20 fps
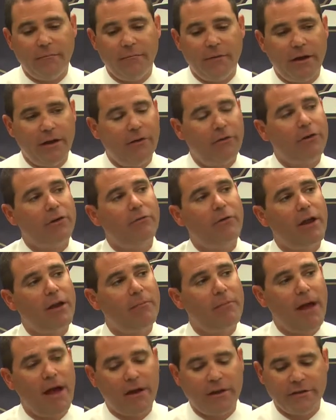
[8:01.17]
I only read
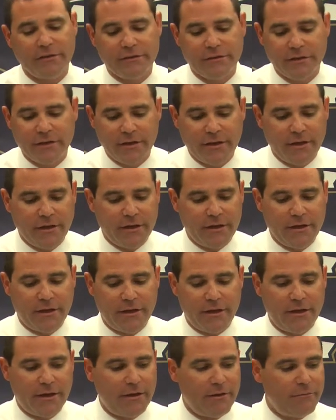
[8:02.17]
about it.
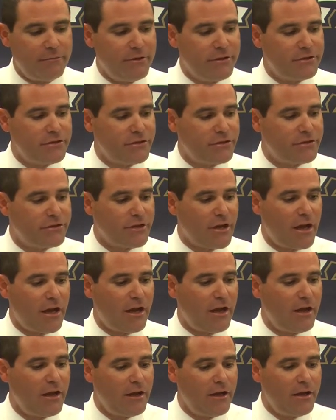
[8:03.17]
It's just
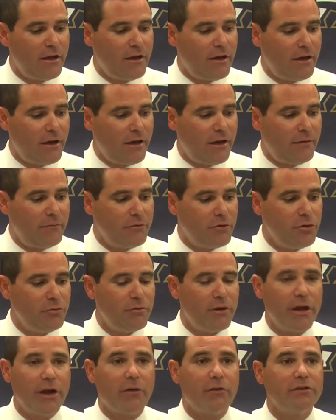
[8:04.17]

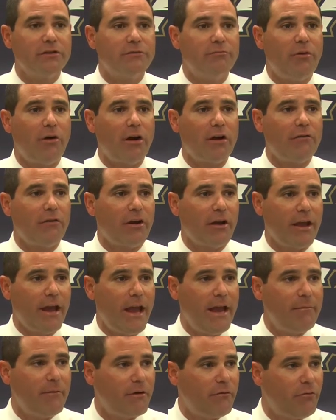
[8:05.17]
human error is a part of our
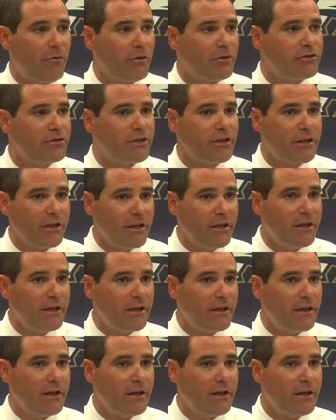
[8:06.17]
game, unfortunately.